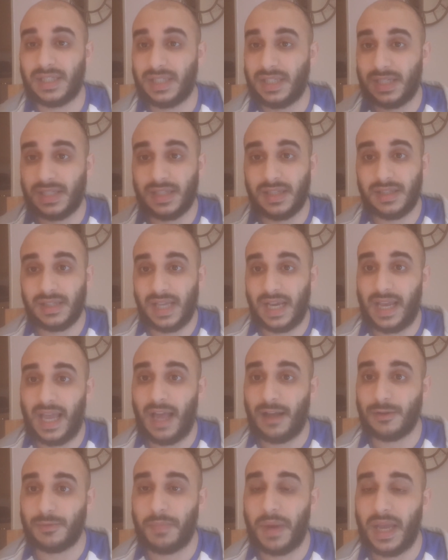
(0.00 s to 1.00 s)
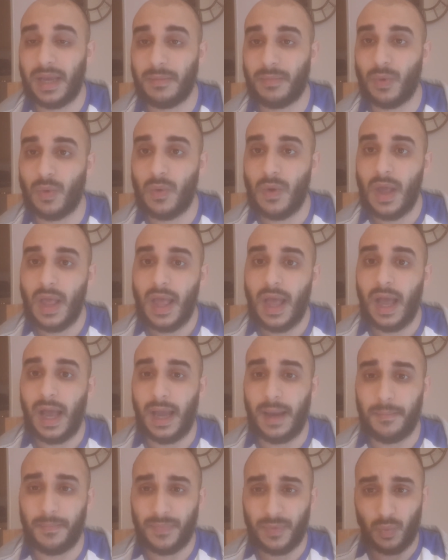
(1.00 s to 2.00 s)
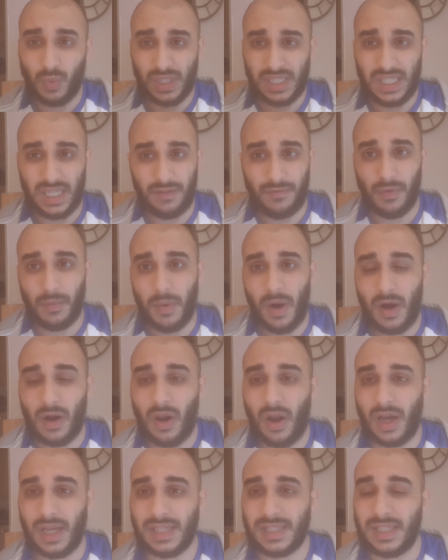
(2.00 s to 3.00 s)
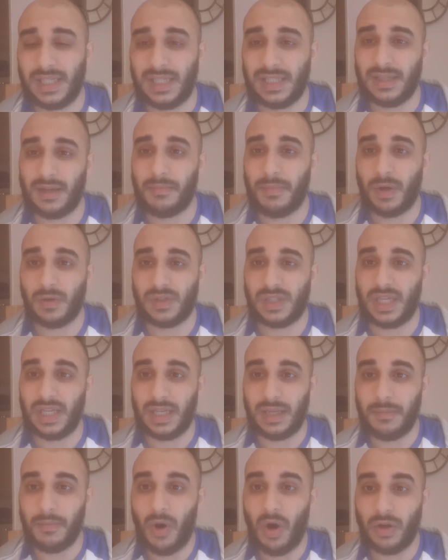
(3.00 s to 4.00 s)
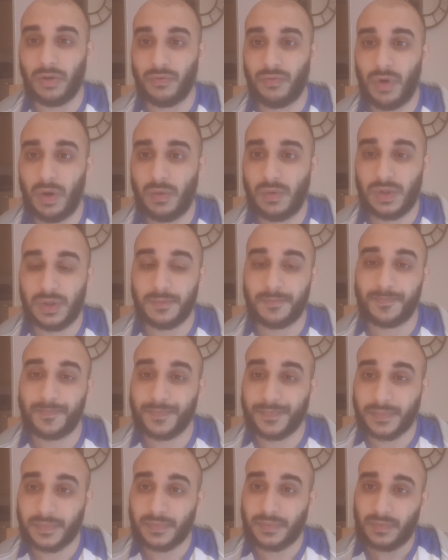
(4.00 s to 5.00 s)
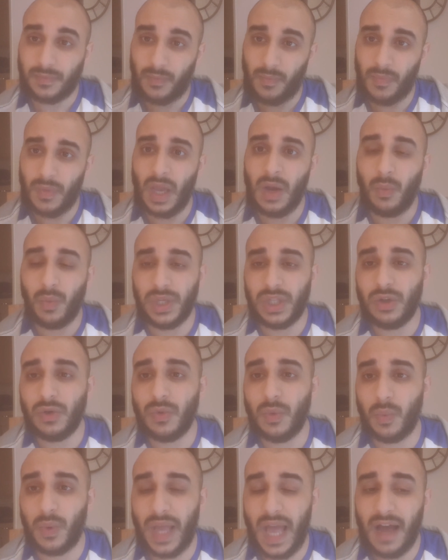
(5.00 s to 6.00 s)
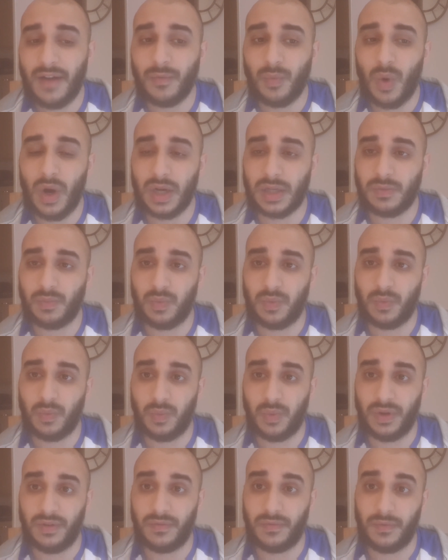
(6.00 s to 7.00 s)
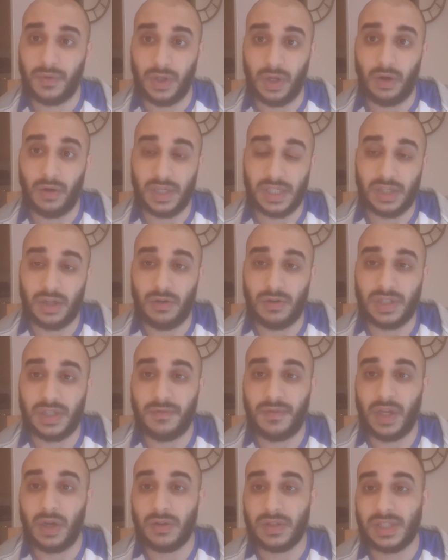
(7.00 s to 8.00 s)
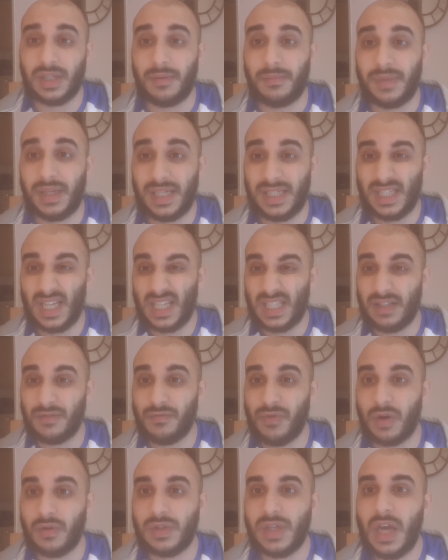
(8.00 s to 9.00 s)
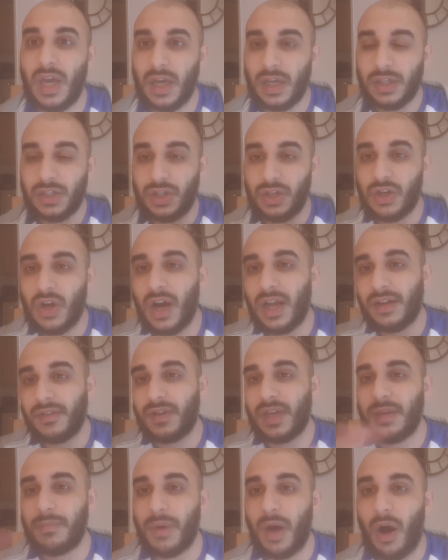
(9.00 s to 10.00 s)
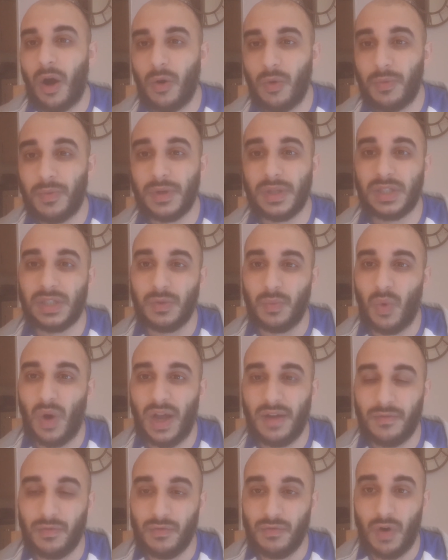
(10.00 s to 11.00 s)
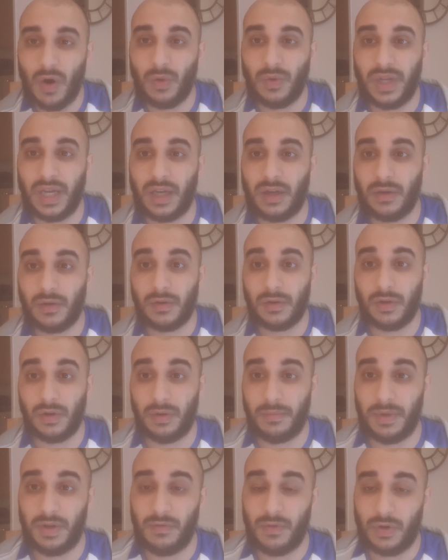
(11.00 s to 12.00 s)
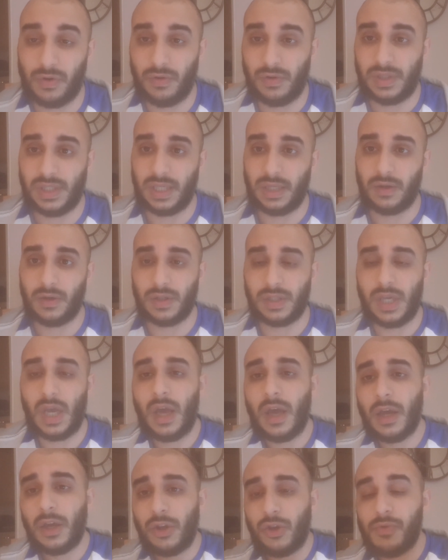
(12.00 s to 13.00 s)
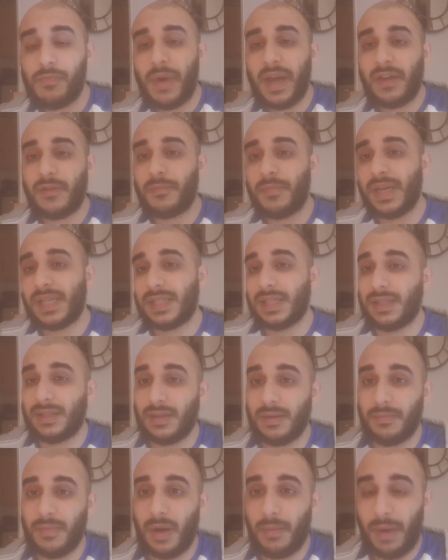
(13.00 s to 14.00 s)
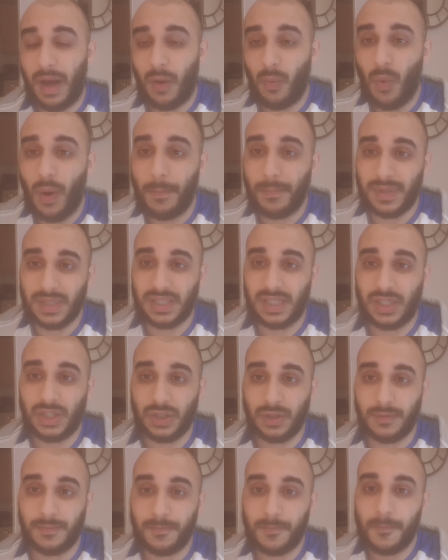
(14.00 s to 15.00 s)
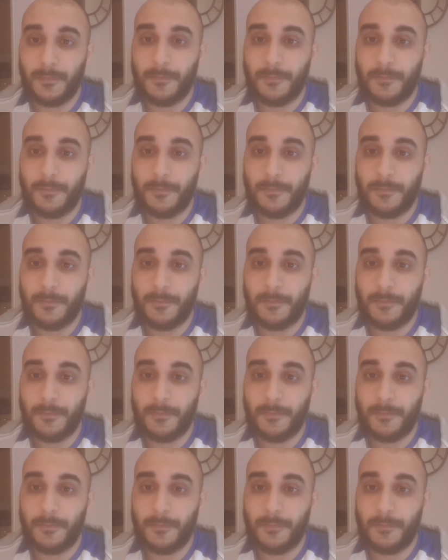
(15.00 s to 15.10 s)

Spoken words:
assistant, accounts payable. And we see from our clients, these are the most in-demand roles. We have worked with, you know, exclusively on some executive roles. So you kind of keep it open to whatever role they're going to be recruiting, because you may have messaged them about one position,